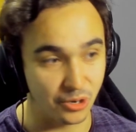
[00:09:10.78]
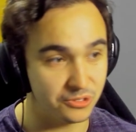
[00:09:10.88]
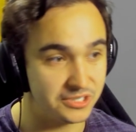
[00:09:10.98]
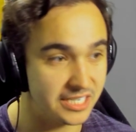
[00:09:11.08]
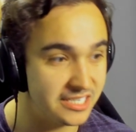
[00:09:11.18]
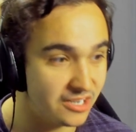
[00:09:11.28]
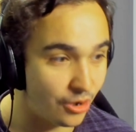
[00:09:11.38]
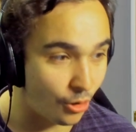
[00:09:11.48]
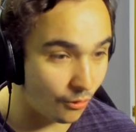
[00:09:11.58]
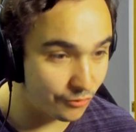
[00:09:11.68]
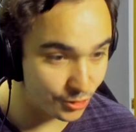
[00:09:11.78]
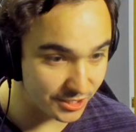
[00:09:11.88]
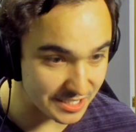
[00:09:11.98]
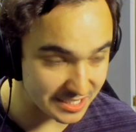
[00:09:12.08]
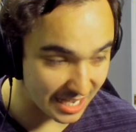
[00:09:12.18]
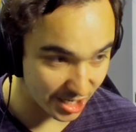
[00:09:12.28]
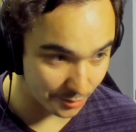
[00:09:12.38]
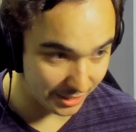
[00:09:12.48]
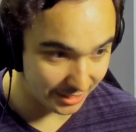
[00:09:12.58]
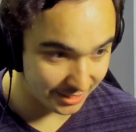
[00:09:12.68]
didn't overly scare
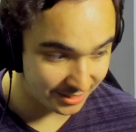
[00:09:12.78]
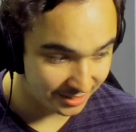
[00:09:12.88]
me.